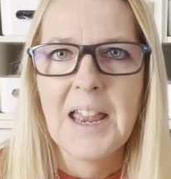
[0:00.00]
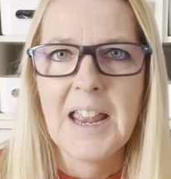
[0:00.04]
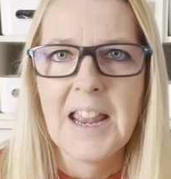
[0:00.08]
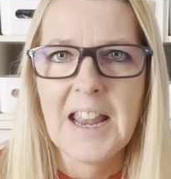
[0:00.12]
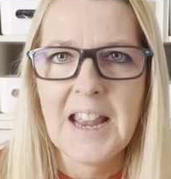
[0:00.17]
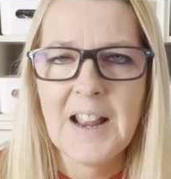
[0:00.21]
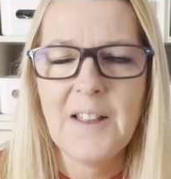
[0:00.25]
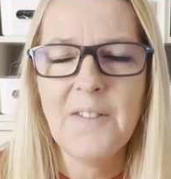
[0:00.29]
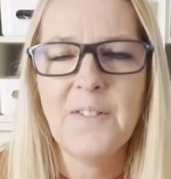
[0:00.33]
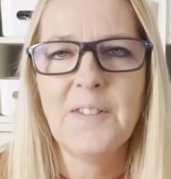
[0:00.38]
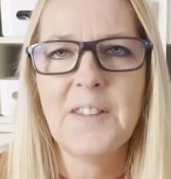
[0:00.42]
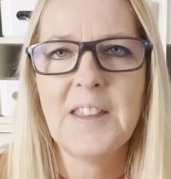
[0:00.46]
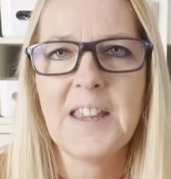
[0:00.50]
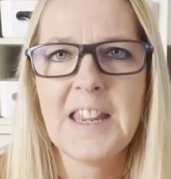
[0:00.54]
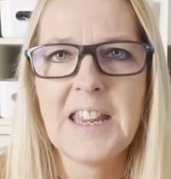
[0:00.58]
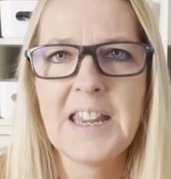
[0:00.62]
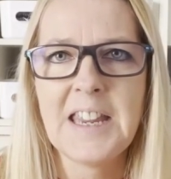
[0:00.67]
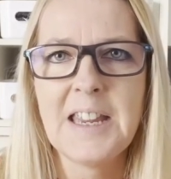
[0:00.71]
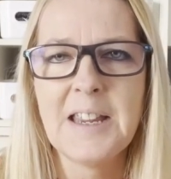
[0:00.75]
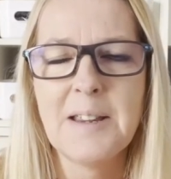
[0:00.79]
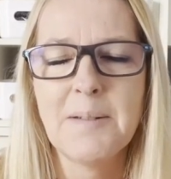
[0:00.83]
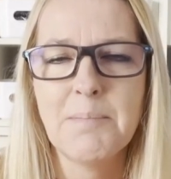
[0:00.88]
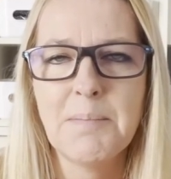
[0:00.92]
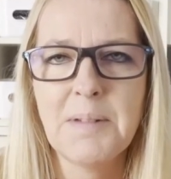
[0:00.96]
in
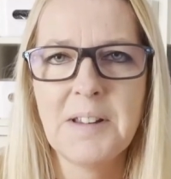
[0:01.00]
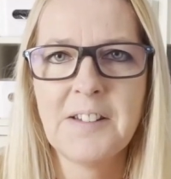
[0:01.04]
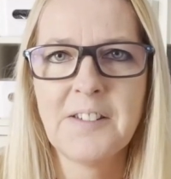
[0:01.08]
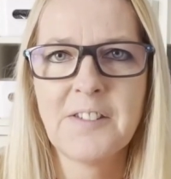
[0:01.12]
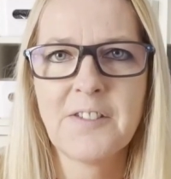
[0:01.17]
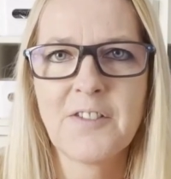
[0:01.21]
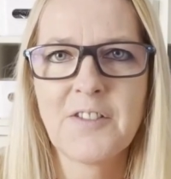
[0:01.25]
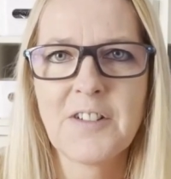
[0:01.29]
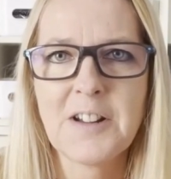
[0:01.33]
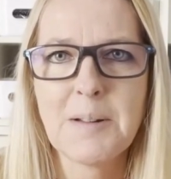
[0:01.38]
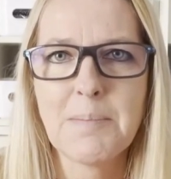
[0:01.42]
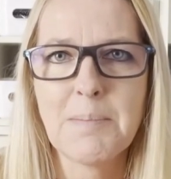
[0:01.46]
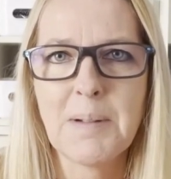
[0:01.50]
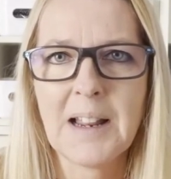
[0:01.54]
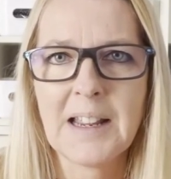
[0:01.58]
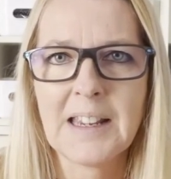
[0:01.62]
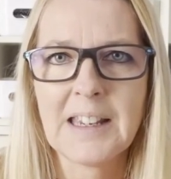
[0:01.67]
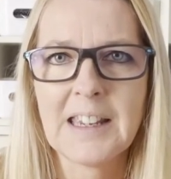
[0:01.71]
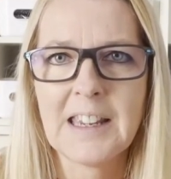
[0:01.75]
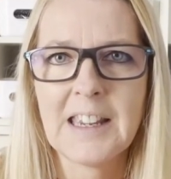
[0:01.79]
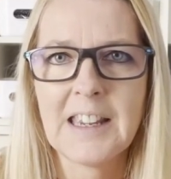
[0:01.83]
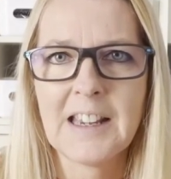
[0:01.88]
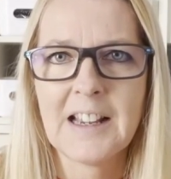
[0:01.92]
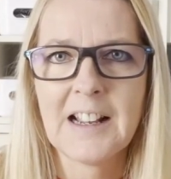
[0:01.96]
the Mystery
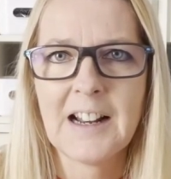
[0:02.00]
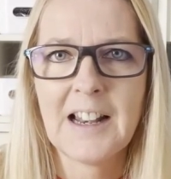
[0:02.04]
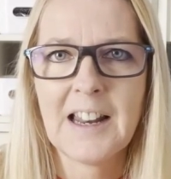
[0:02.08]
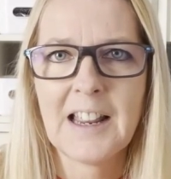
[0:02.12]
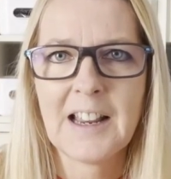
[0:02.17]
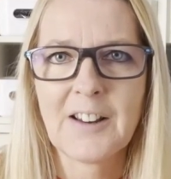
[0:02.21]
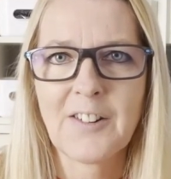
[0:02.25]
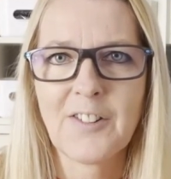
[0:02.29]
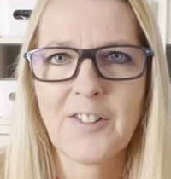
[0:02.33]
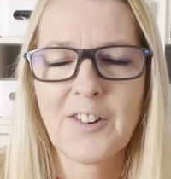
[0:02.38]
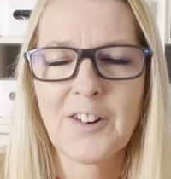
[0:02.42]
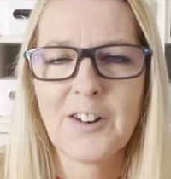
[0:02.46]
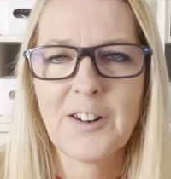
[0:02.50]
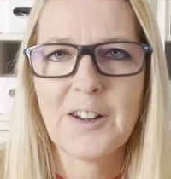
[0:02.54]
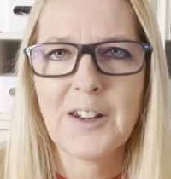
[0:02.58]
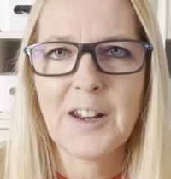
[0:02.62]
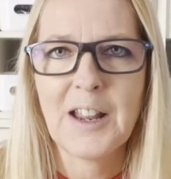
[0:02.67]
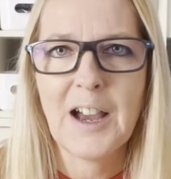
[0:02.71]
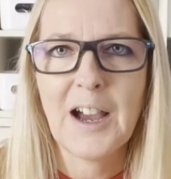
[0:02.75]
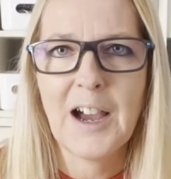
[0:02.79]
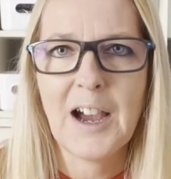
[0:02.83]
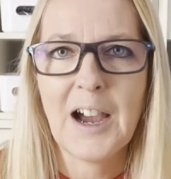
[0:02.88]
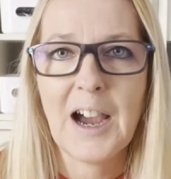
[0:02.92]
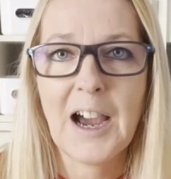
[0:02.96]
Blanket collection.
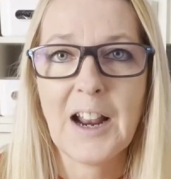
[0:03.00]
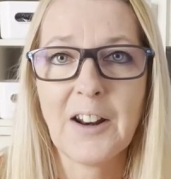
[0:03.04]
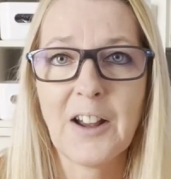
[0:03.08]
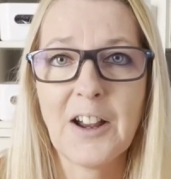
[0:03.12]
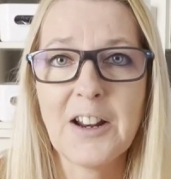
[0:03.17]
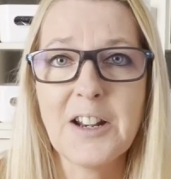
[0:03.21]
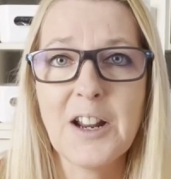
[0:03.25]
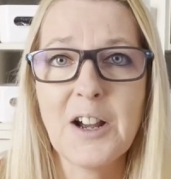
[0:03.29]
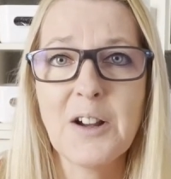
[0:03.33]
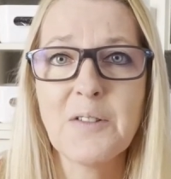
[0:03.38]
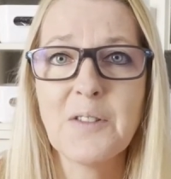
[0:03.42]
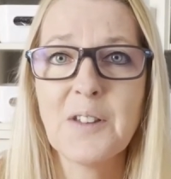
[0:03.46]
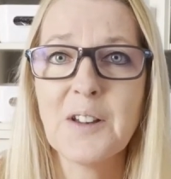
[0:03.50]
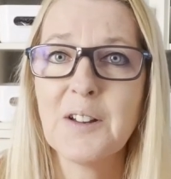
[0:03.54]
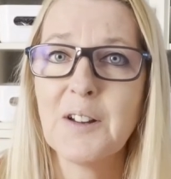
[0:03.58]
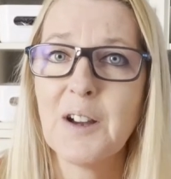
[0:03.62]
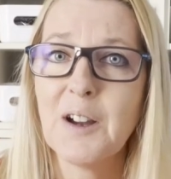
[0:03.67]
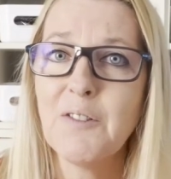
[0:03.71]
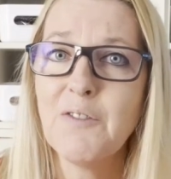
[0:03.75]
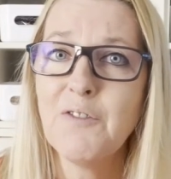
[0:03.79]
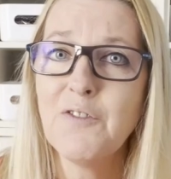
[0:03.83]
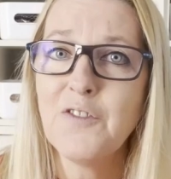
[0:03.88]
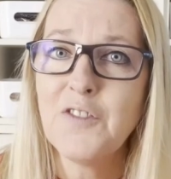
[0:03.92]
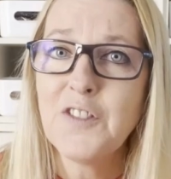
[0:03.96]
Uh, and I know that
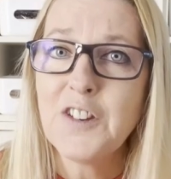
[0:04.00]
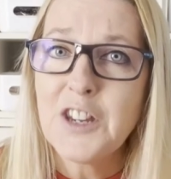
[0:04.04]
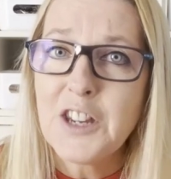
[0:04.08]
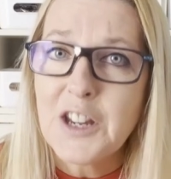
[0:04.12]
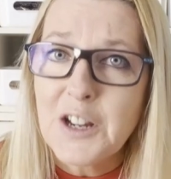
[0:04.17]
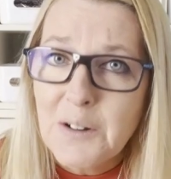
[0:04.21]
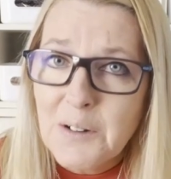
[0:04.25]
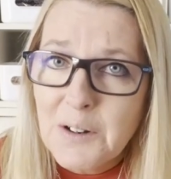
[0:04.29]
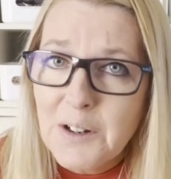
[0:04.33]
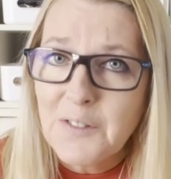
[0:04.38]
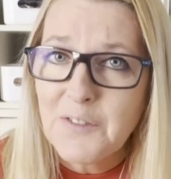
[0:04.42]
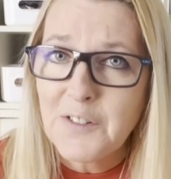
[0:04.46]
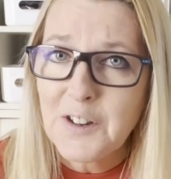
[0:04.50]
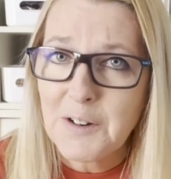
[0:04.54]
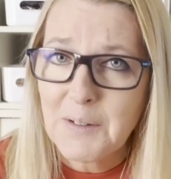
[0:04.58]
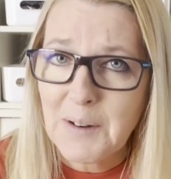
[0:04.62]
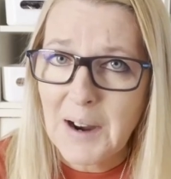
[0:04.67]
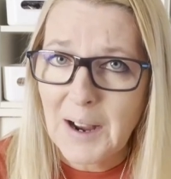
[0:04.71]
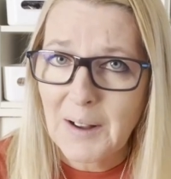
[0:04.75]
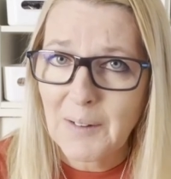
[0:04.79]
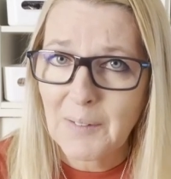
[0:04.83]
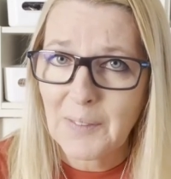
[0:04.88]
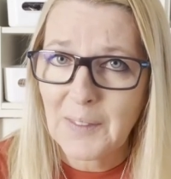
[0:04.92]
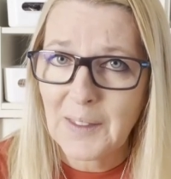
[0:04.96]
a few of you
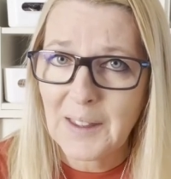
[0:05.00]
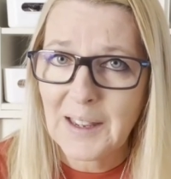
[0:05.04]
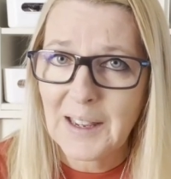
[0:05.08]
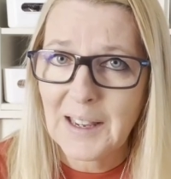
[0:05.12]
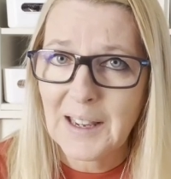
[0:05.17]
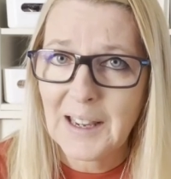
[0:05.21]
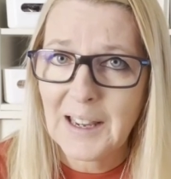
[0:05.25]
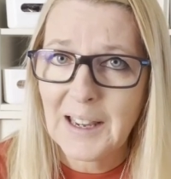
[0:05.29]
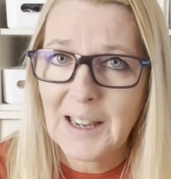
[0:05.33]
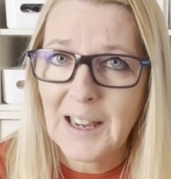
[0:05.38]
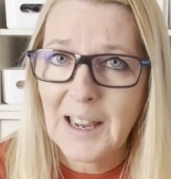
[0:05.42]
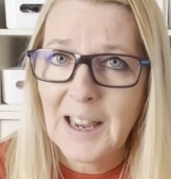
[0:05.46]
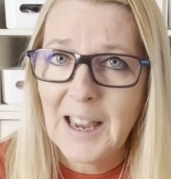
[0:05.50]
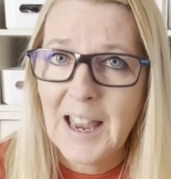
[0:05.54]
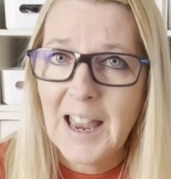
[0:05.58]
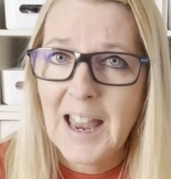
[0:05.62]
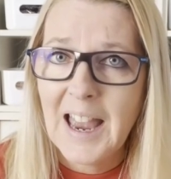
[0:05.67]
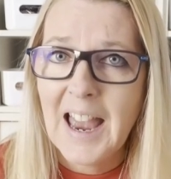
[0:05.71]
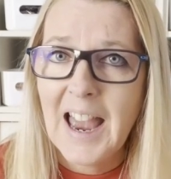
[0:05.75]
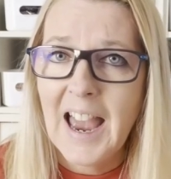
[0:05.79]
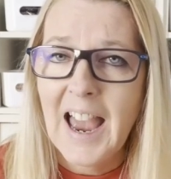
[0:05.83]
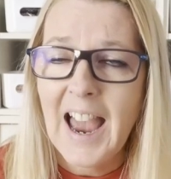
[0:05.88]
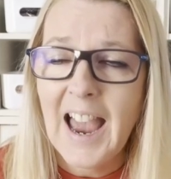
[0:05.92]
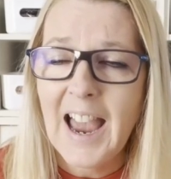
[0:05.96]
out there
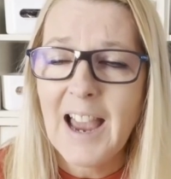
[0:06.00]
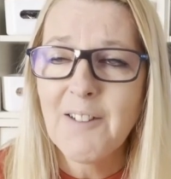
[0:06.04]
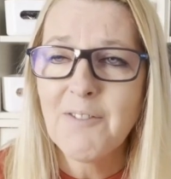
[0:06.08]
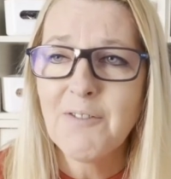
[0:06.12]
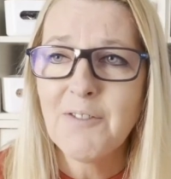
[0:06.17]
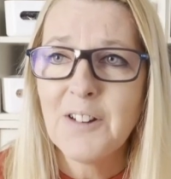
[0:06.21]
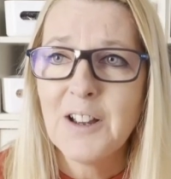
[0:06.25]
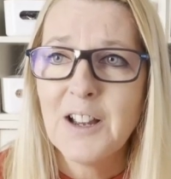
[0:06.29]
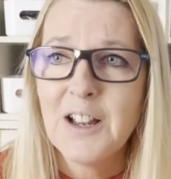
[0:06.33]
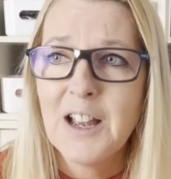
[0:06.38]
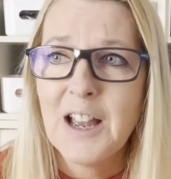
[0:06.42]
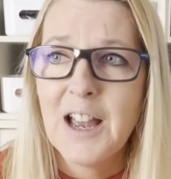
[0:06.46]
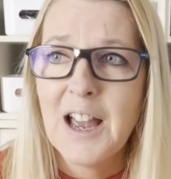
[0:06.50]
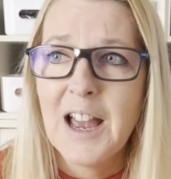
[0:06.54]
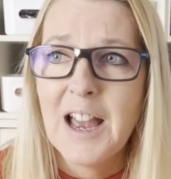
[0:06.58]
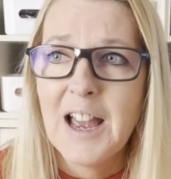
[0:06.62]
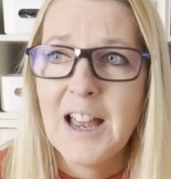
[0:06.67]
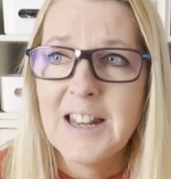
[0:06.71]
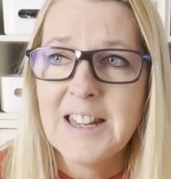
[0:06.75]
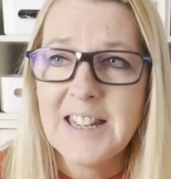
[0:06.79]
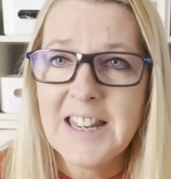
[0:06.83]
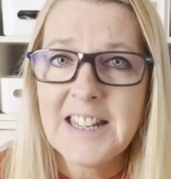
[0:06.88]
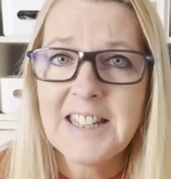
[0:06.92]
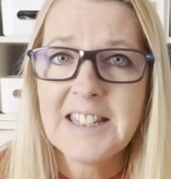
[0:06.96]
have
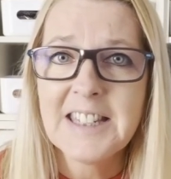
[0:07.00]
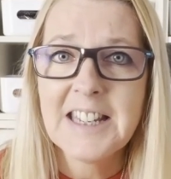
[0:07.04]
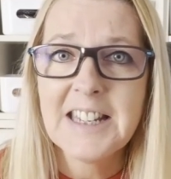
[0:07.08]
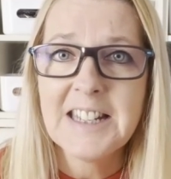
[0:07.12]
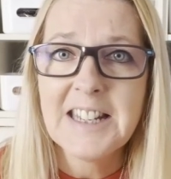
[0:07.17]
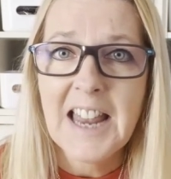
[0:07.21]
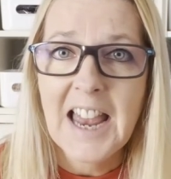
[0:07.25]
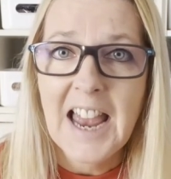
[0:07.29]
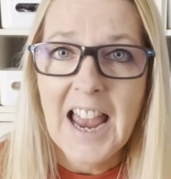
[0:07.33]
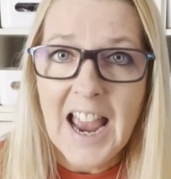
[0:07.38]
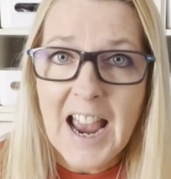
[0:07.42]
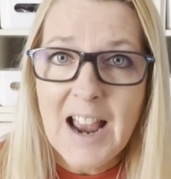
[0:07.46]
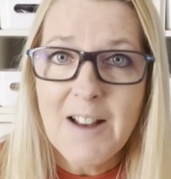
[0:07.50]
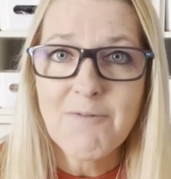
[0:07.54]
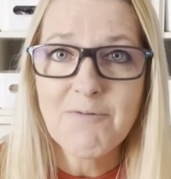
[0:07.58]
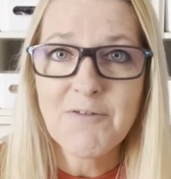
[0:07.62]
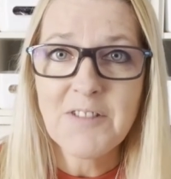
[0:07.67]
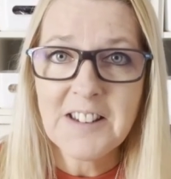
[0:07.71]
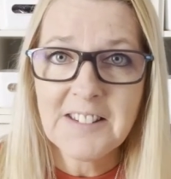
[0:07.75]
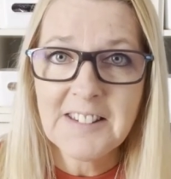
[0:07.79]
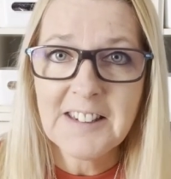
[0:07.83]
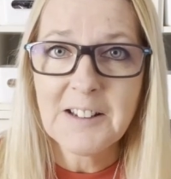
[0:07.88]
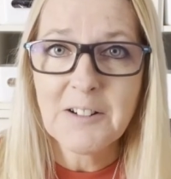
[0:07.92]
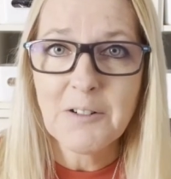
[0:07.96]
knitted
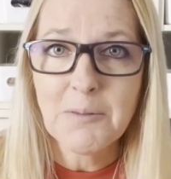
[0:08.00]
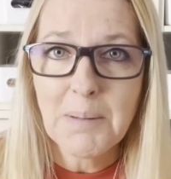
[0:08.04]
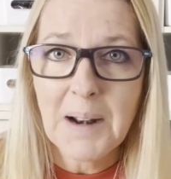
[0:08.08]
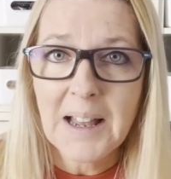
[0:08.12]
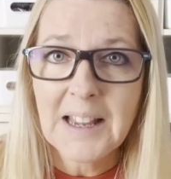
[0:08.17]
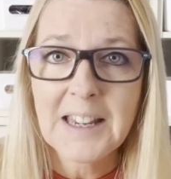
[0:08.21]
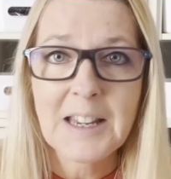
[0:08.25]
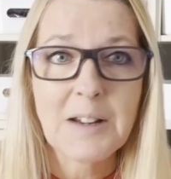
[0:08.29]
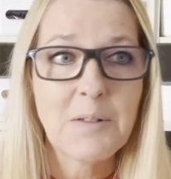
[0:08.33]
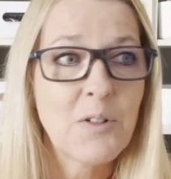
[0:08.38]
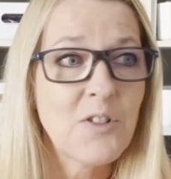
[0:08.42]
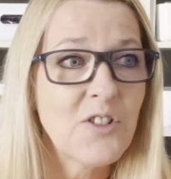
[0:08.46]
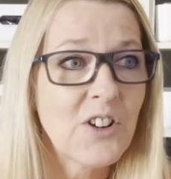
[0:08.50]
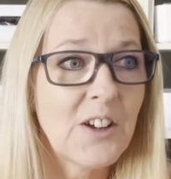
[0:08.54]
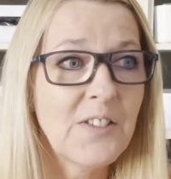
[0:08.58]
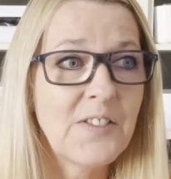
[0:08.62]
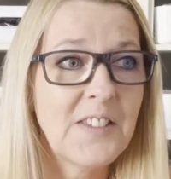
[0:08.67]
every single blanket, which I